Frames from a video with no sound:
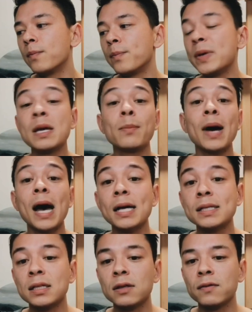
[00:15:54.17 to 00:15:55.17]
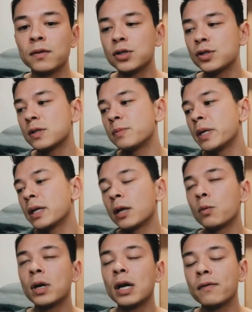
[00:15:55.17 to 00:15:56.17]
being passive and just being
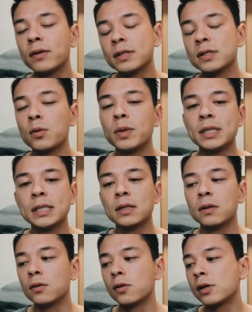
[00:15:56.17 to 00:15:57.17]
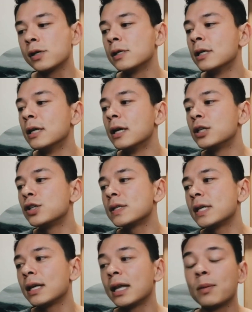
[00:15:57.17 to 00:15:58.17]
like, whatever, it's no big deal, or just
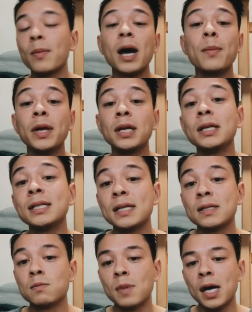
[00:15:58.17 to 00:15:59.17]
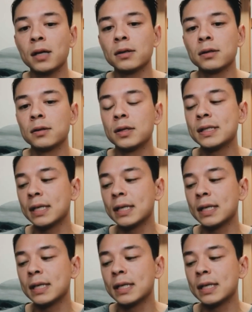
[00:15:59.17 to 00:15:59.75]
saying like, my opinion doesn't matter. It's